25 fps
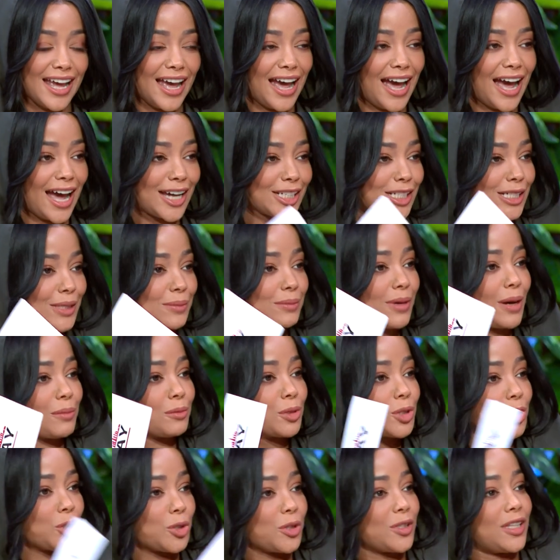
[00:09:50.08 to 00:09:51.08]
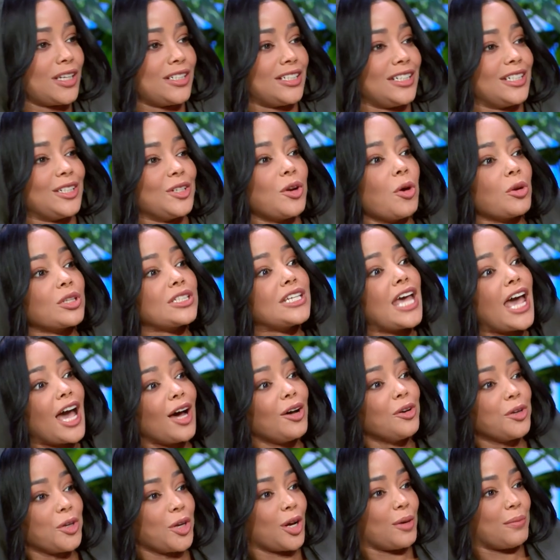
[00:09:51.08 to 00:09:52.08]
Hashim, I'm sure they did not
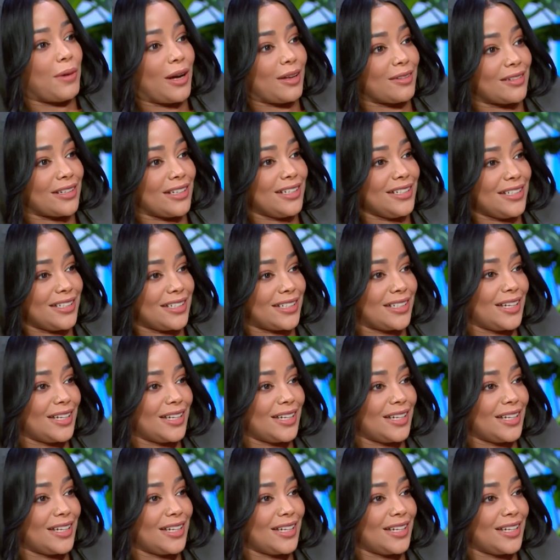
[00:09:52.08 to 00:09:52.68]
tell you about this.